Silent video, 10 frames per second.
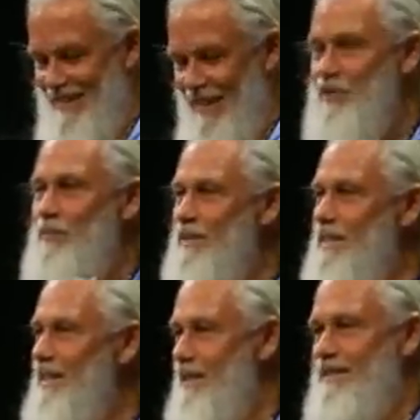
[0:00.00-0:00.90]
That's
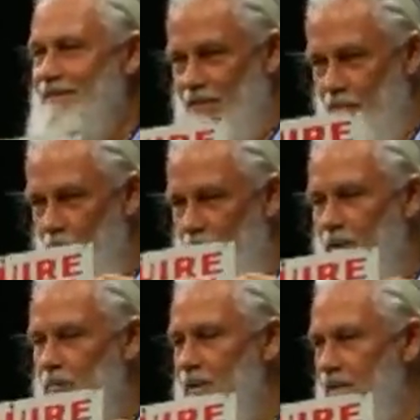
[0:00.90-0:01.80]
really it. It's
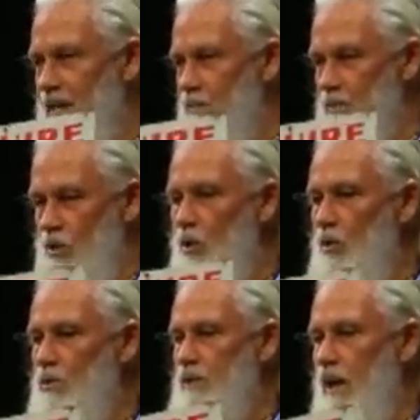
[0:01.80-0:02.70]
Inquire Within. That's what the
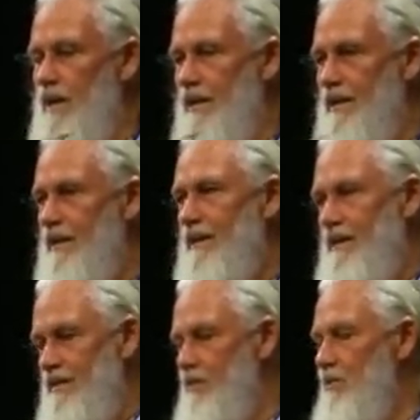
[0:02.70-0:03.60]
whole talk
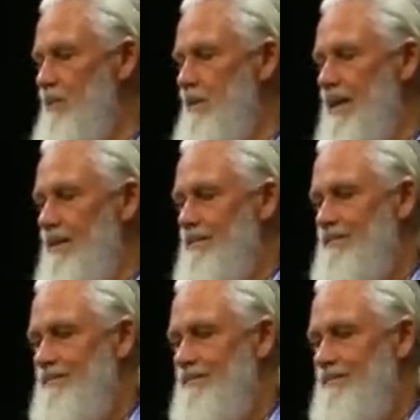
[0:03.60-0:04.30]
is going to be about.